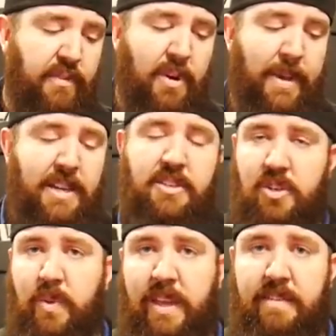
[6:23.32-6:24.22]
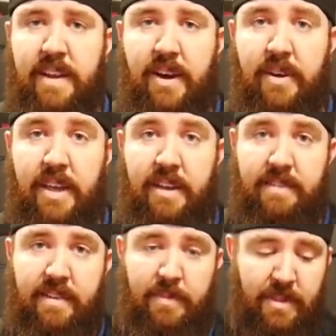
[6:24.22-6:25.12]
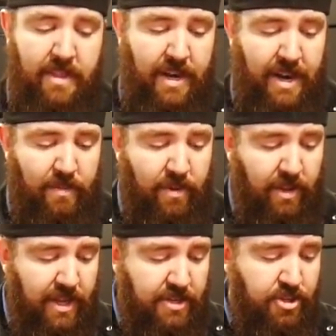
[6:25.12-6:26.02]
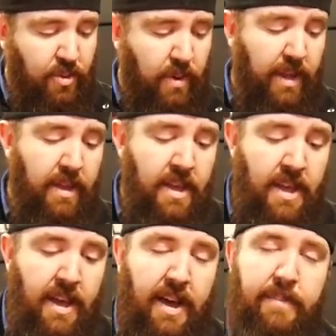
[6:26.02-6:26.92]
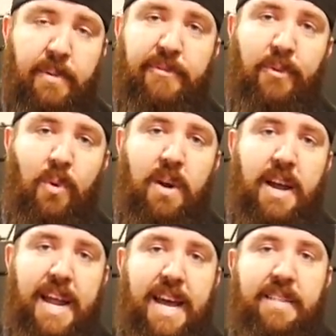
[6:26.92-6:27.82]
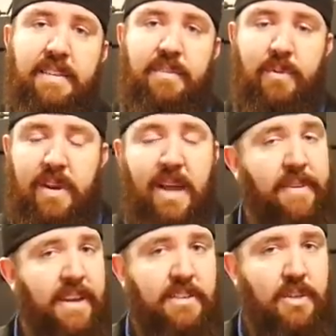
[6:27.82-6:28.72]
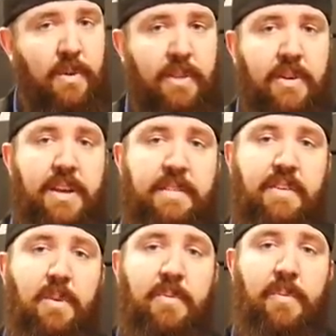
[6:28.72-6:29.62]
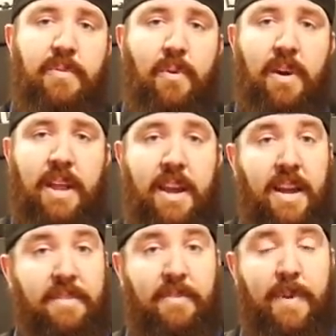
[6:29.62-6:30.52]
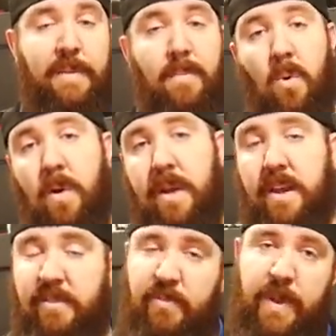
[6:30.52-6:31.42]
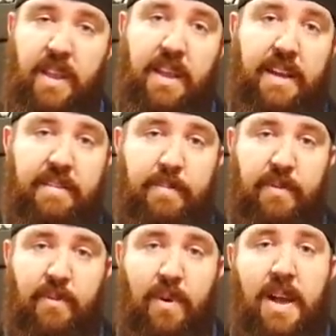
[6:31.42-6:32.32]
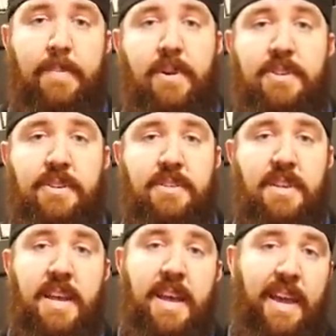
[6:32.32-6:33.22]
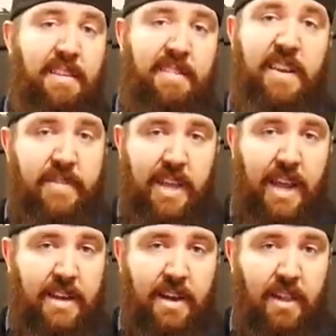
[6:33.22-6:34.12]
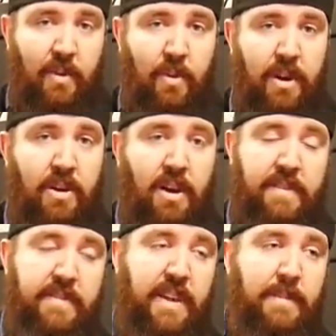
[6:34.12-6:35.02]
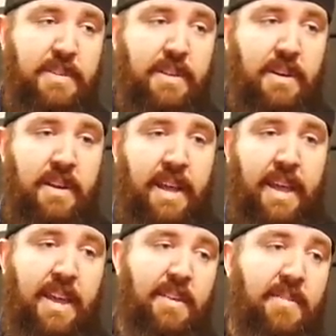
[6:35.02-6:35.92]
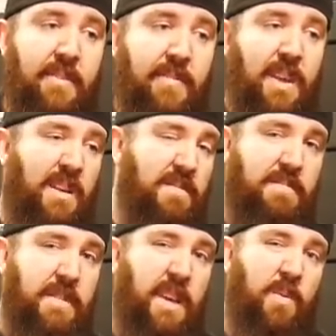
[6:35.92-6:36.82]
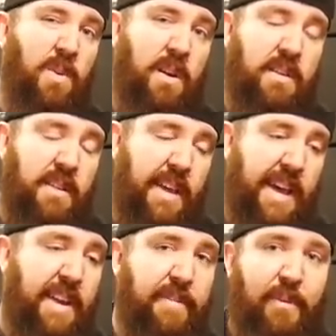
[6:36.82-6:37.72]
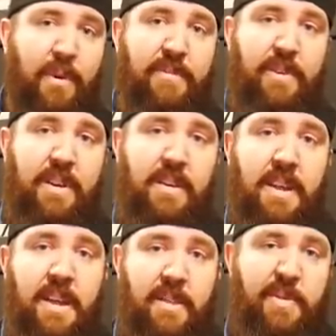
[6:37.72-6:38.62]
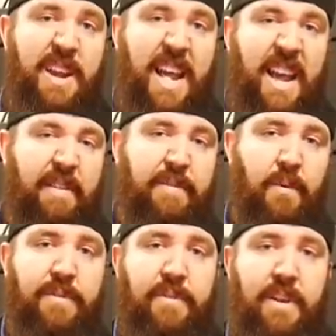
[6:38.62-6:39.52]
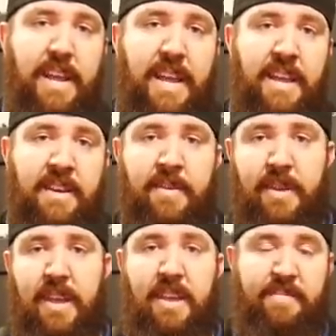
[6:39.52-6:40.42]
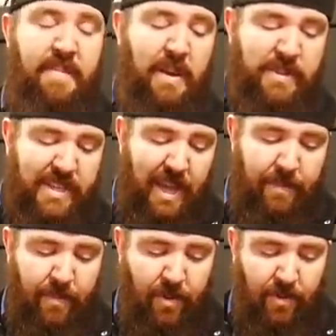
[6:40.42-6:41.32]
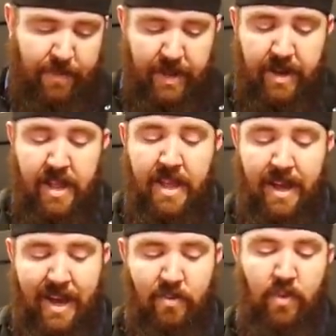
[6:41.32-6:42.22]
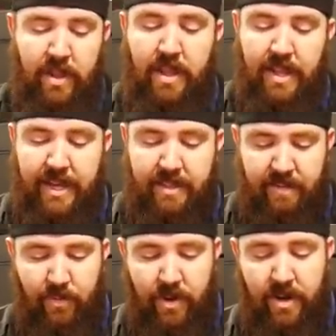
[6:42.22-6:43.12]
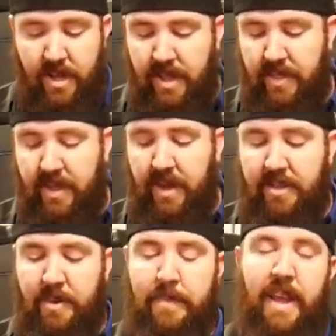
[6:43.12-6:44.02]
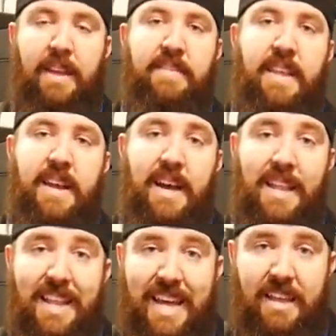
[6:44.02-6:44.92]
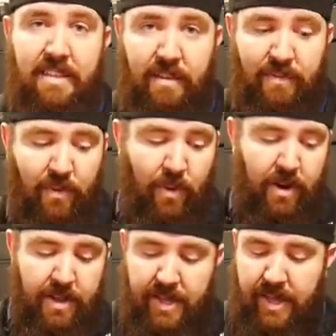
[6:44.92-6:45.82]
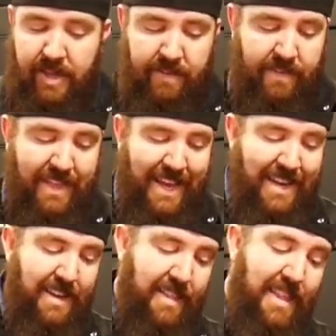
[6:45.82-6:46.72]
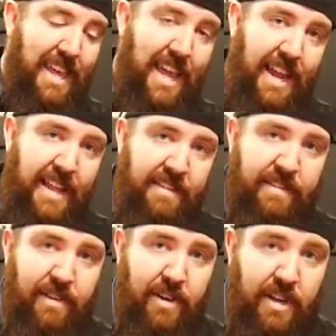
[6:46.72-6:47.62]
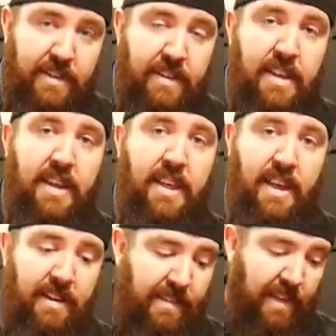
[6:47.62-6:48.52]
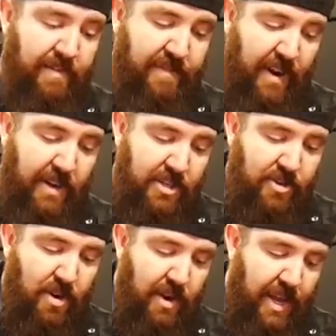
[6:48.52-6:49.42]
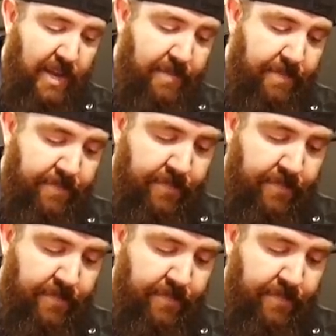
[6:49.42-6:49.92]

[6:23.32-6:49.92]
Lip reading: for about 2 weeks now, and it's something that I really enjoy. Before I had this one, I've had two other endoscopes before, and I've spent more and I've spent less. Before I purchased a $78 one off of Amazon, and you know, it worked. It had a 4 foot, 3.5, 4 foot end, and it was capable, but I really like this one. The other biggest thing I like this for is that the ends on it. It is a very strong end.